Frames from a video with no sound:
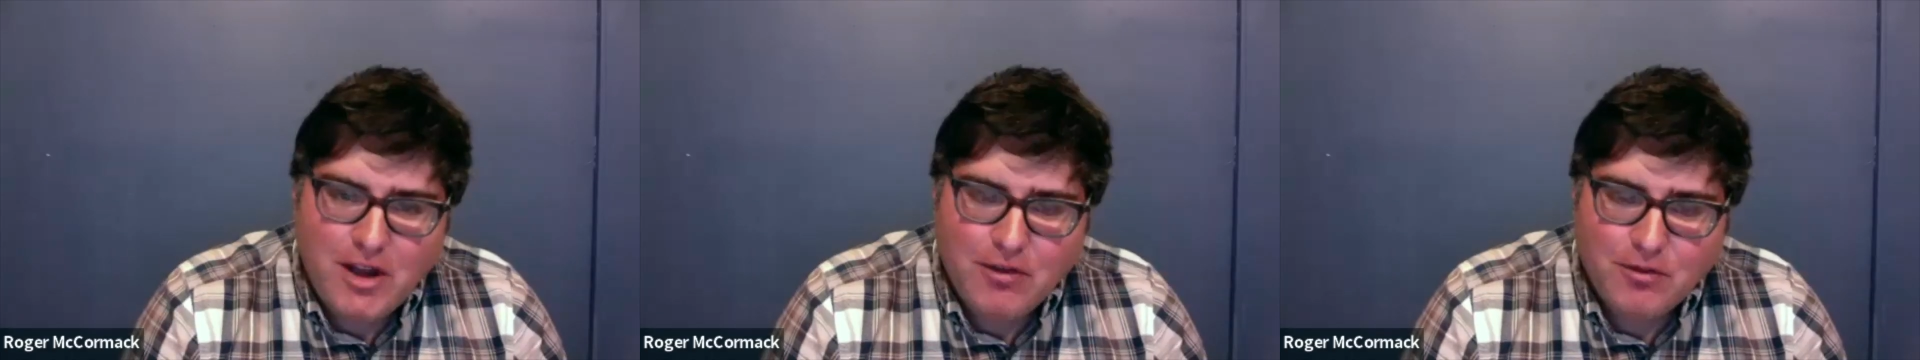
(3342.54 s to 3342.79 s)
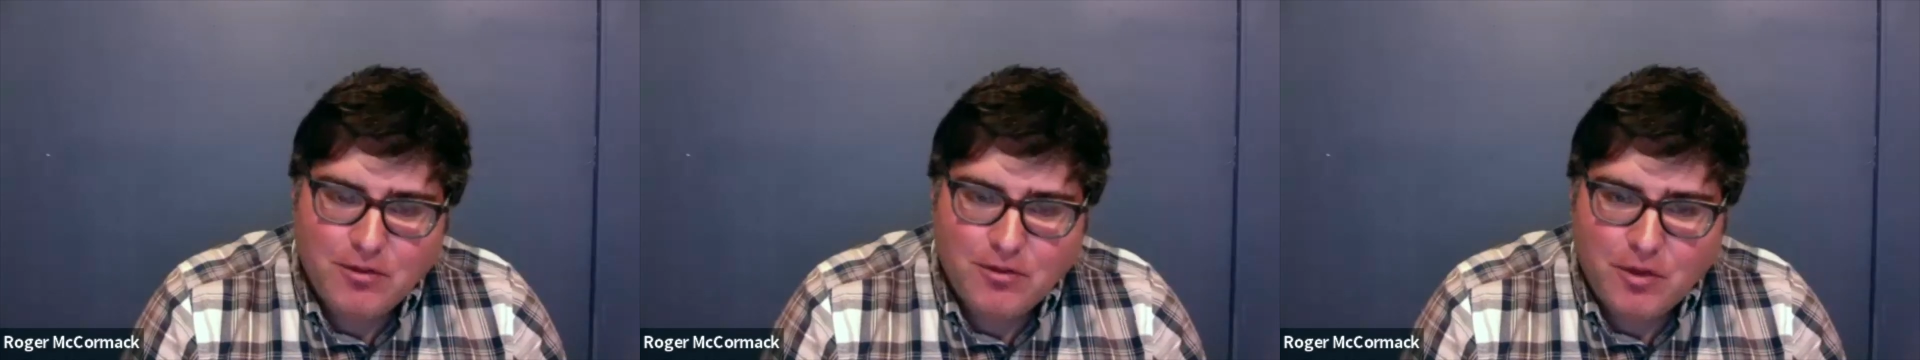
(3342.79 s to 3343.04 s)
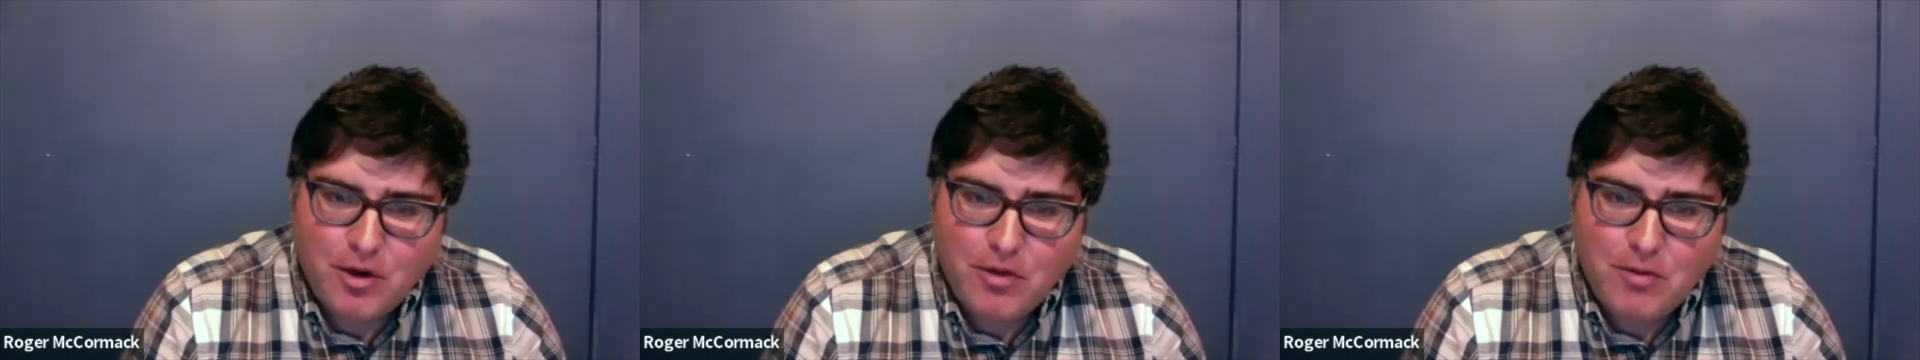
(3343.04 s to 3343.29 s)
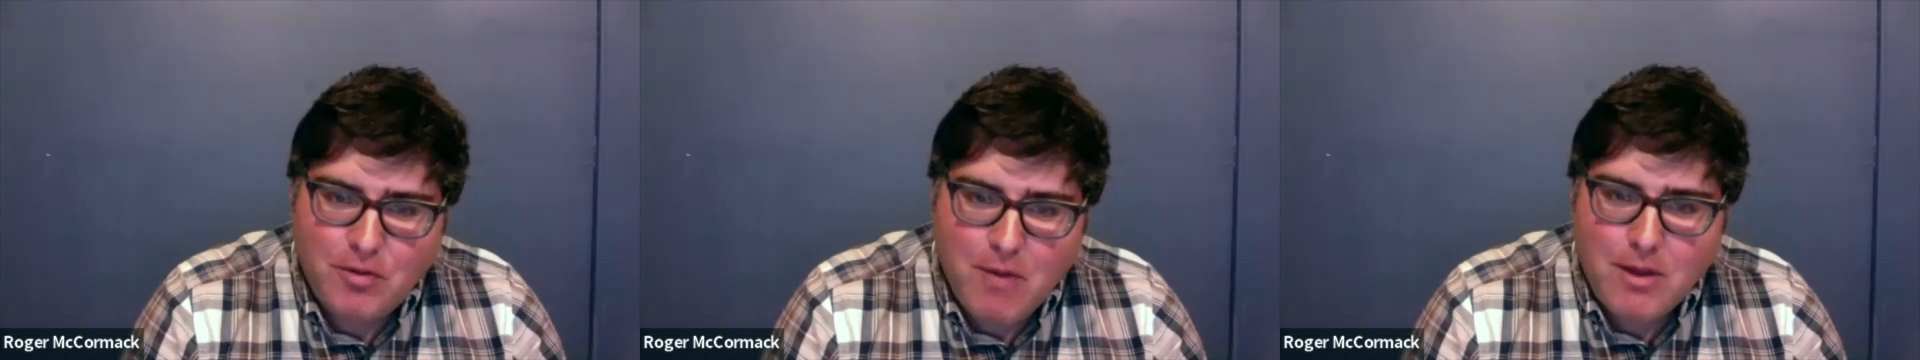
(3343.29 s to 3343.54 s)
any when
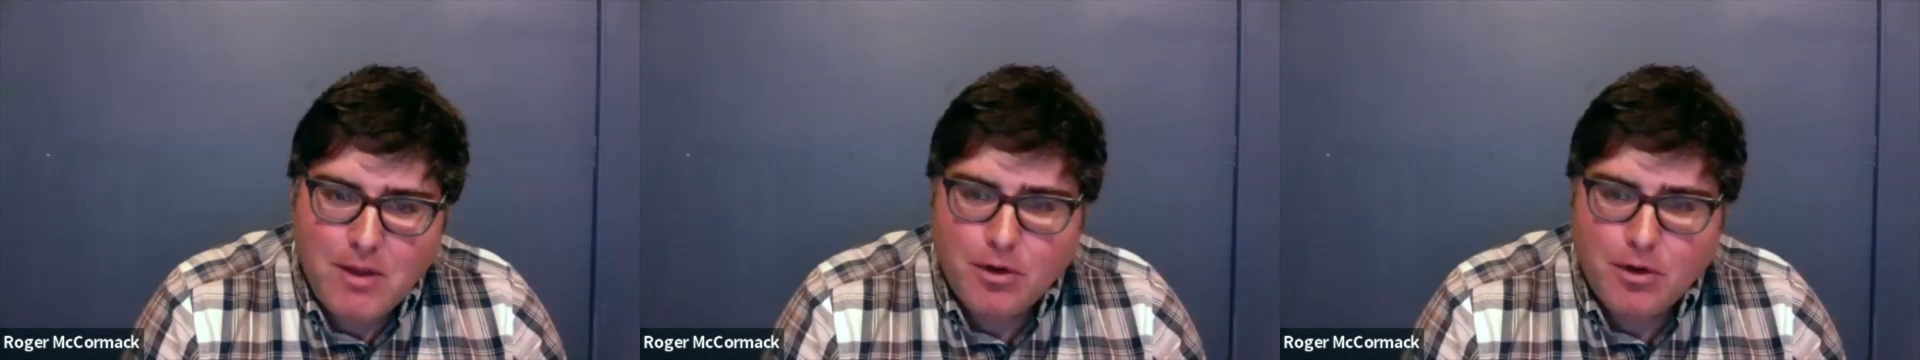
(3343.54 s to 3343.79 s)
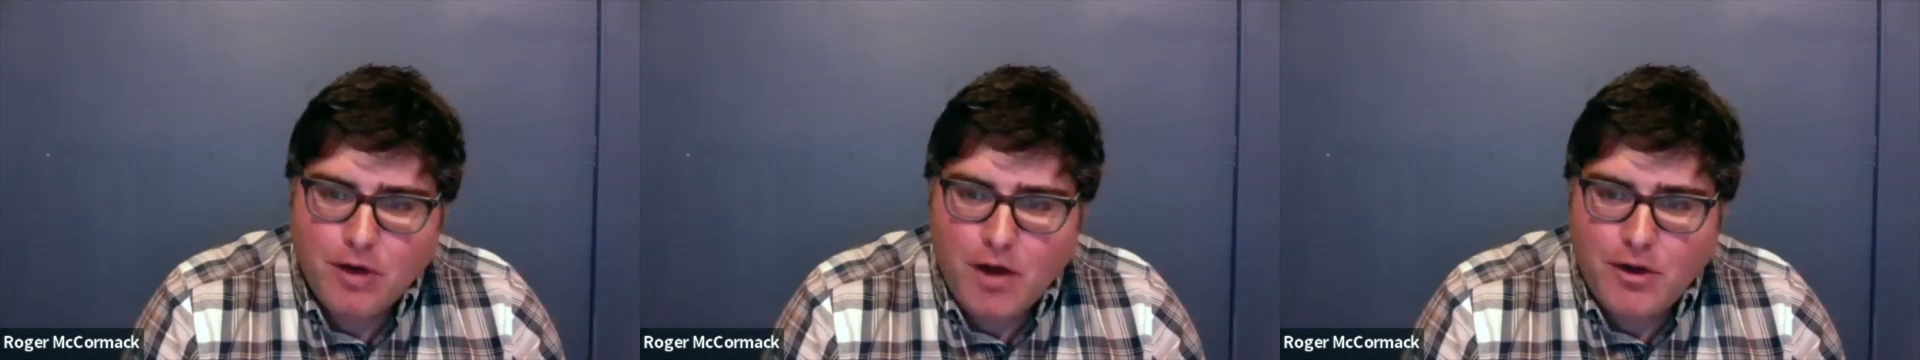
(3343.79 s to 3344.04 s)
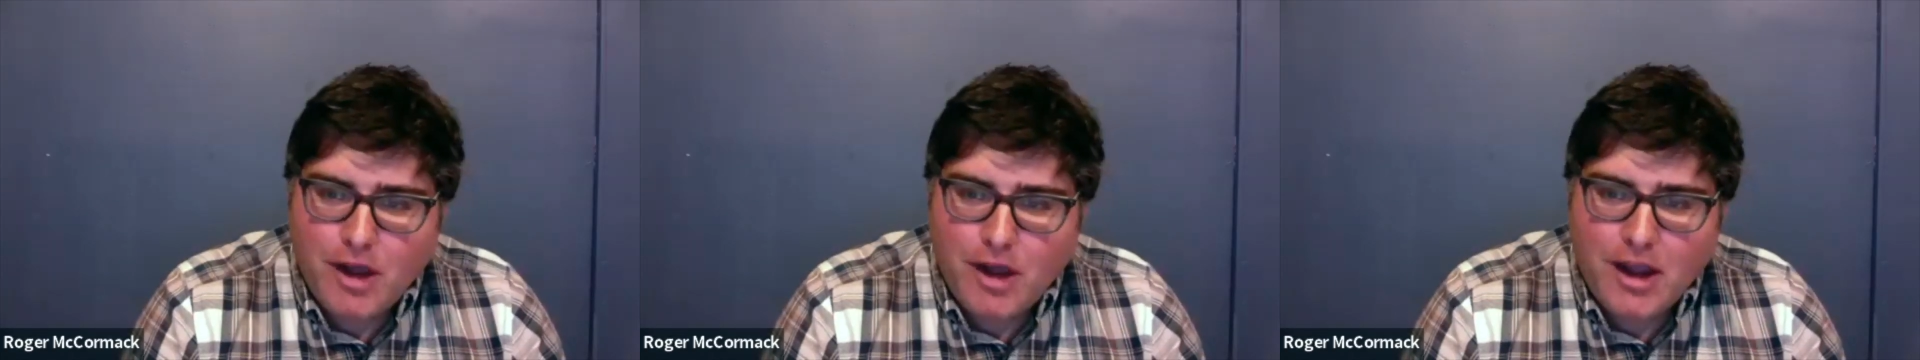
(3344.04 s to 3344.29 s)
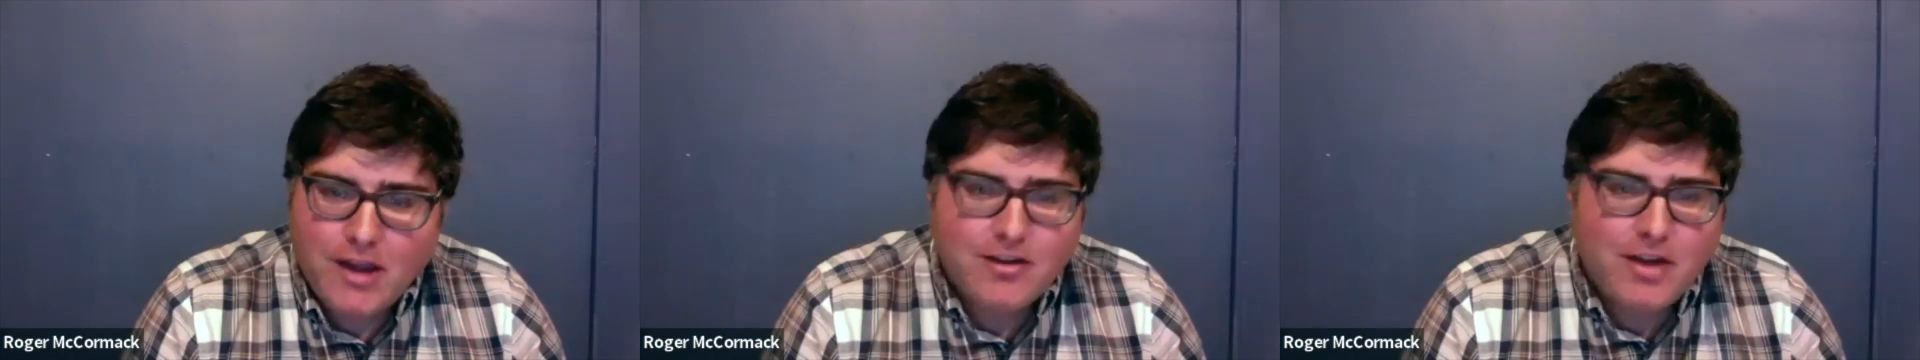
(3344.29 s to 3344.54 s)
you met people around
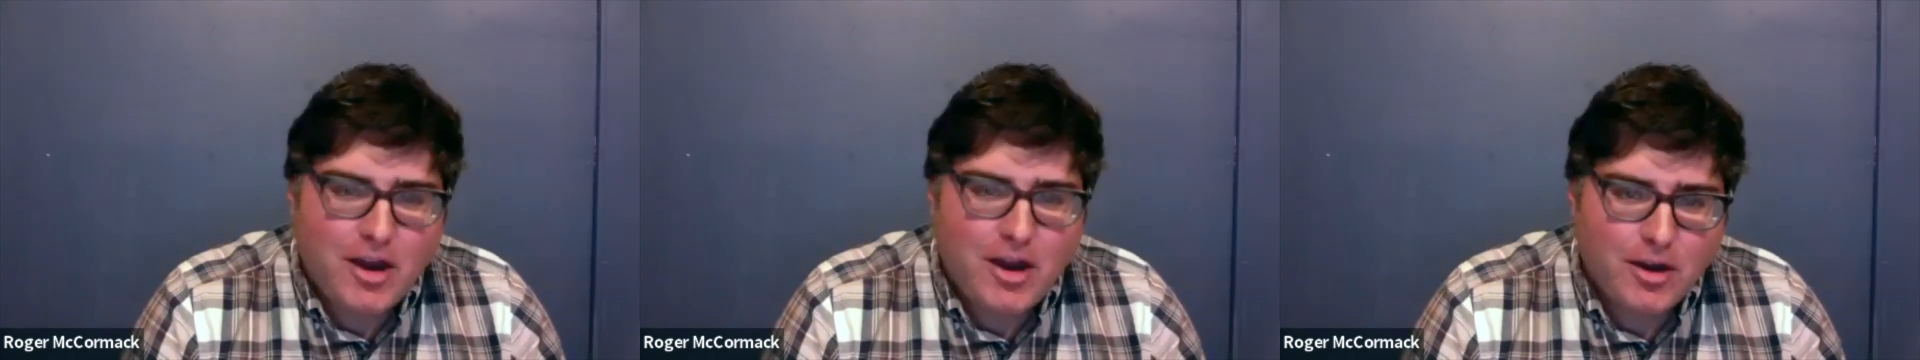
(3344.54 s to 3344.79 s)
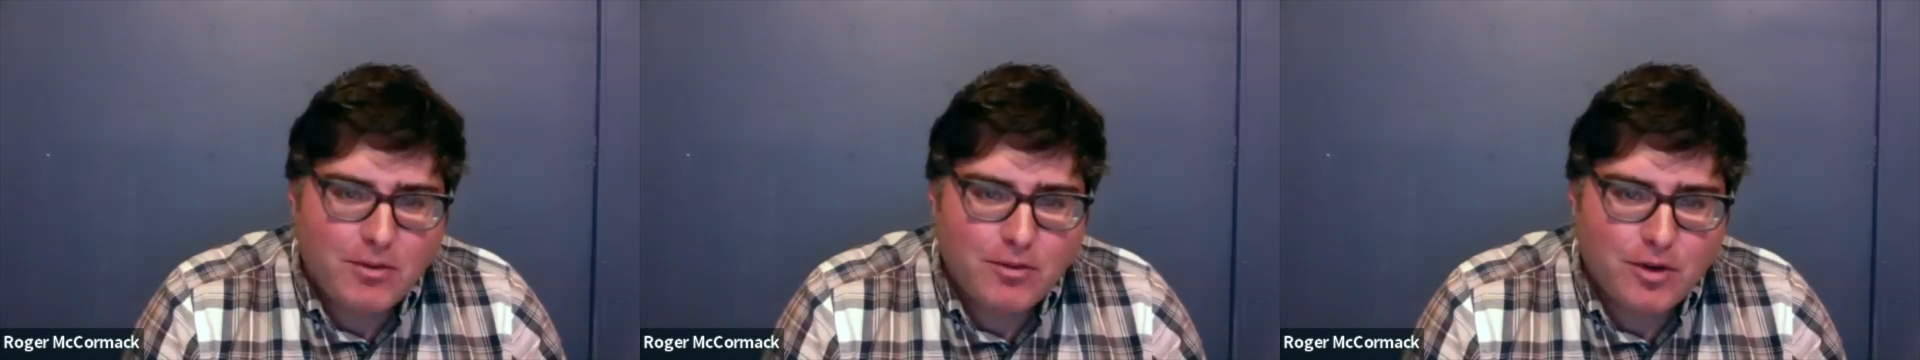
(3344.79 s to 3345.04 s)
Yankee Stadium,